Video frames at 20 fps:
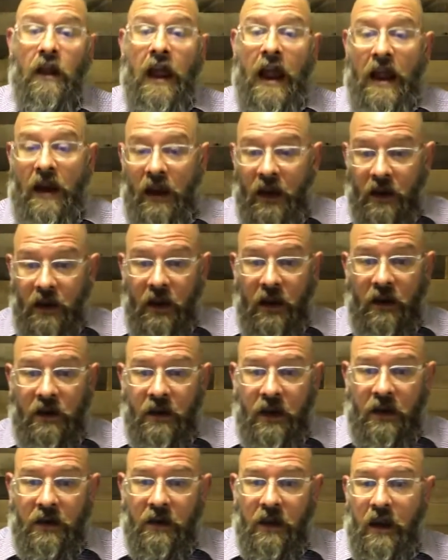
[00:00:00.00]

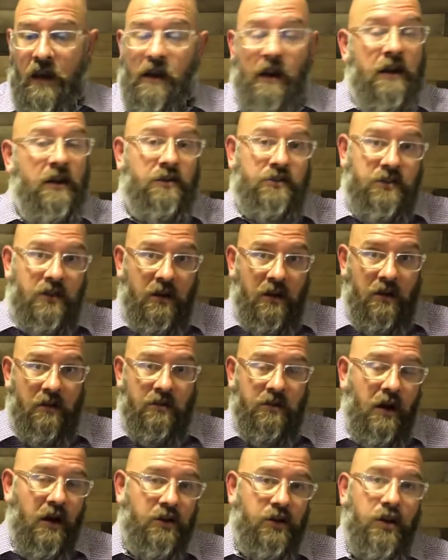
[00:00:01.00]
and here's another
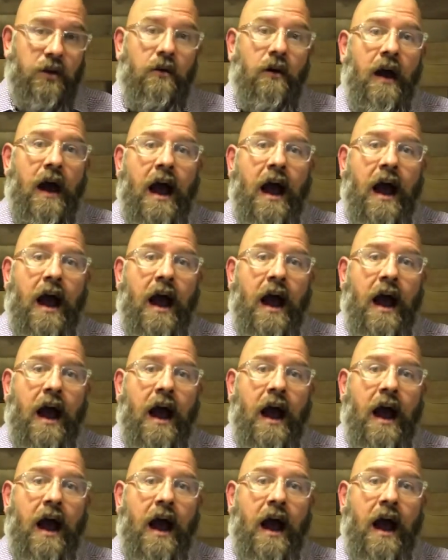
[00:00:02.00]
thought too.